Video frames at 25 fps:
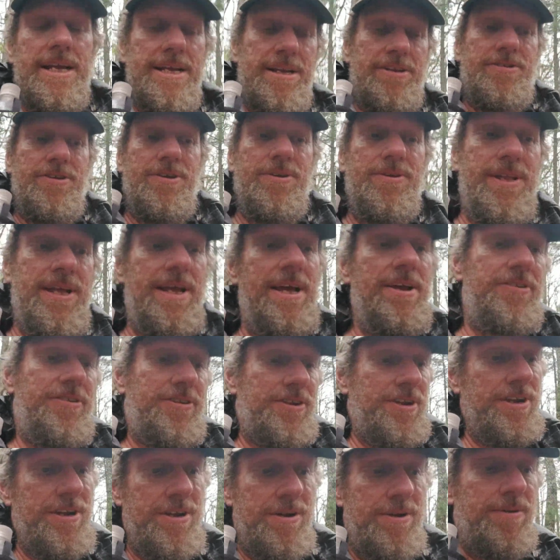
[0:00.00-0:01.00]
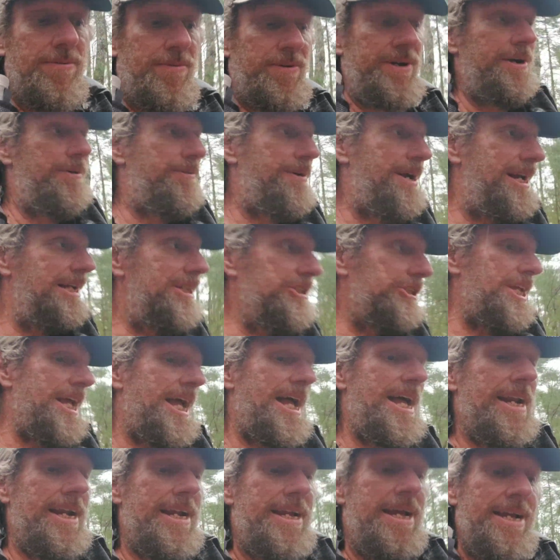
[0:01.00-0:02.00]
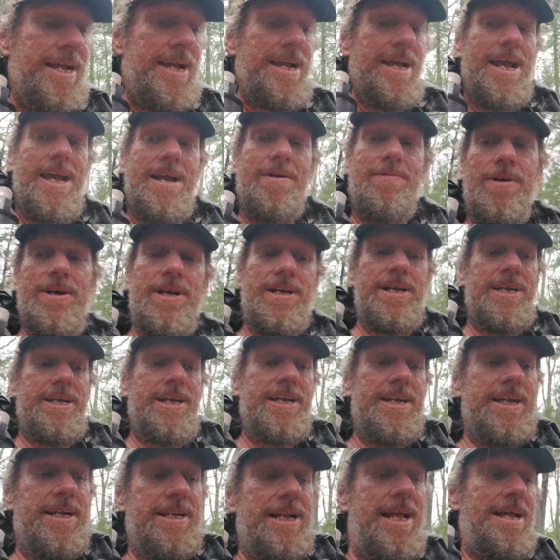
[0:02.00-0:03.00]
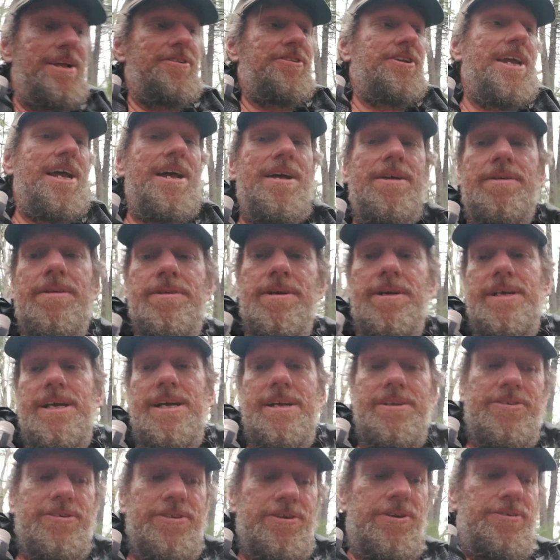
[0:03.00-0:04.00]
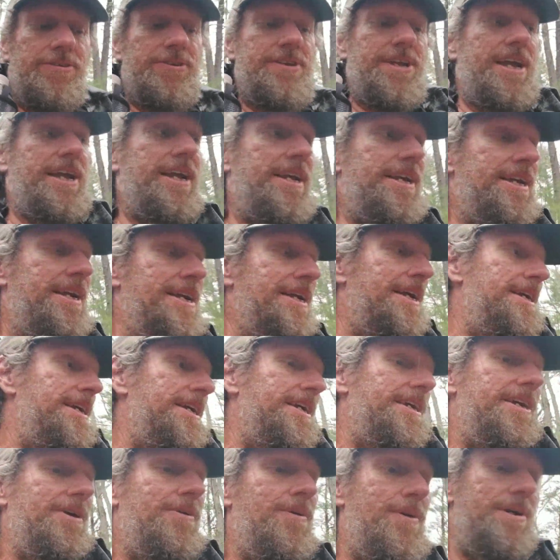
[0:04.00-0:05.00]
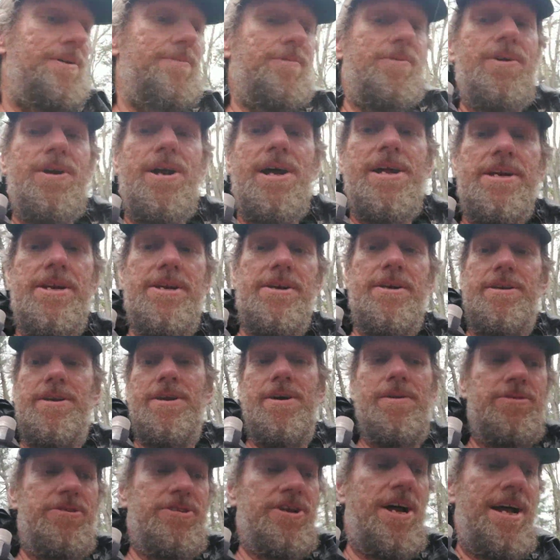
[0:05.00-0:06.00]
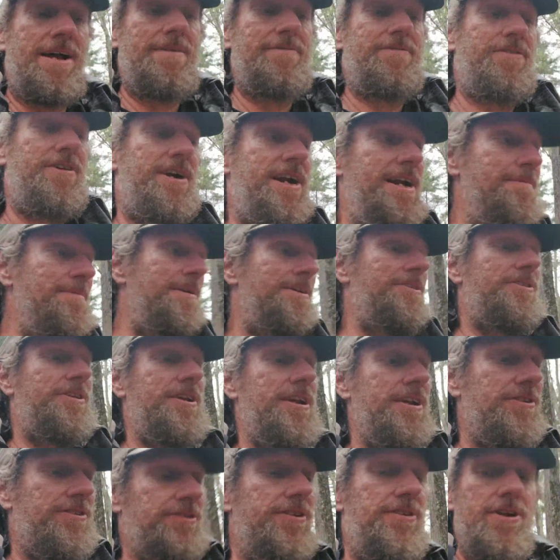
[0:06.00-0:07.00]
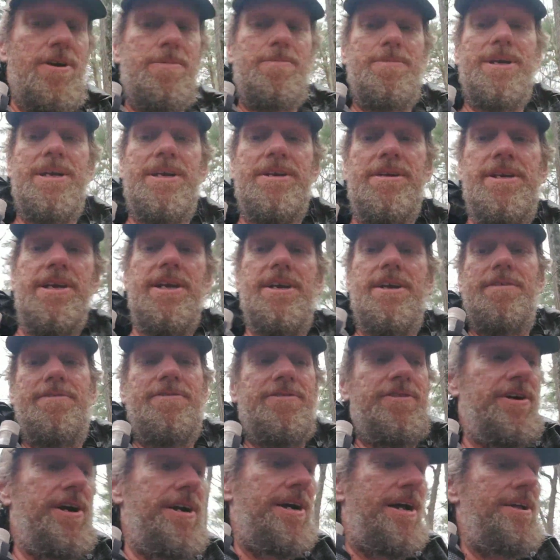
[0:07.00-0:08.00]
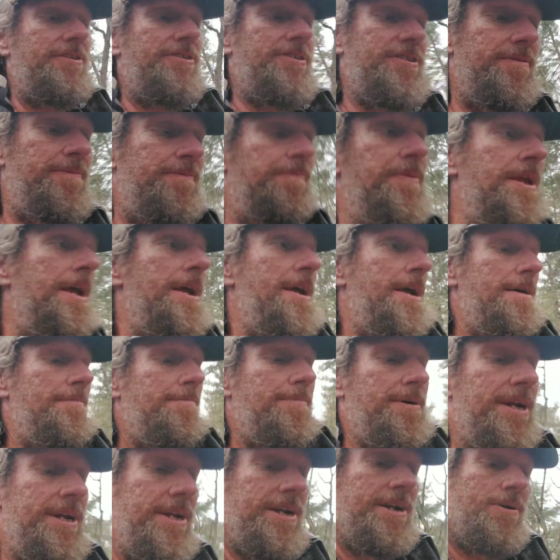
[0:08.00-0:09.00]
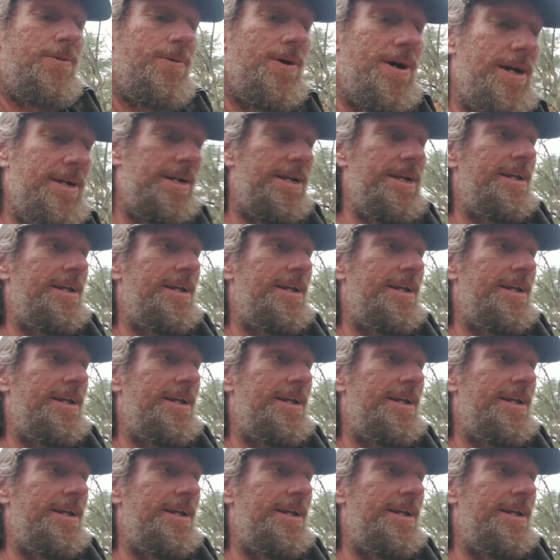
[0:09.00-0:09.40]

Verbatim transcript: Do this. Rearrange that. Hey, we're going to get into Glasgow uh, Tuesday. You know what? We're on no time frame. It's, it's no big deal for us. But you know what?